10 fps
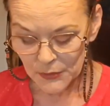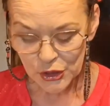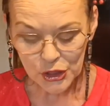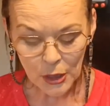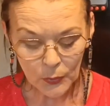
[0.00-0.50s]

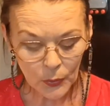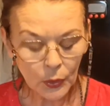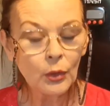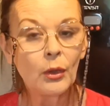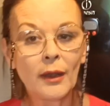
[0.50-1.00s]
So
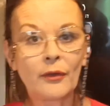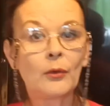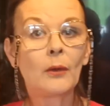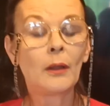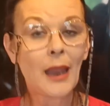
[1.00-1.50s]
all in
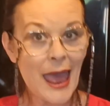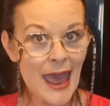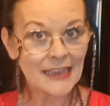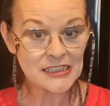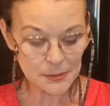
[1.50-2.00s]
all,
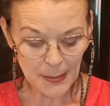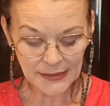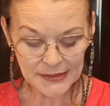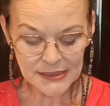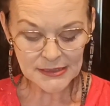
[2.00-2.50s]
I
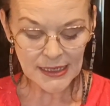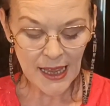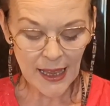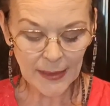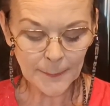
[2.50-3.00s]
spent
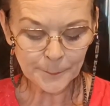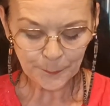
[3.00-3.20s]
today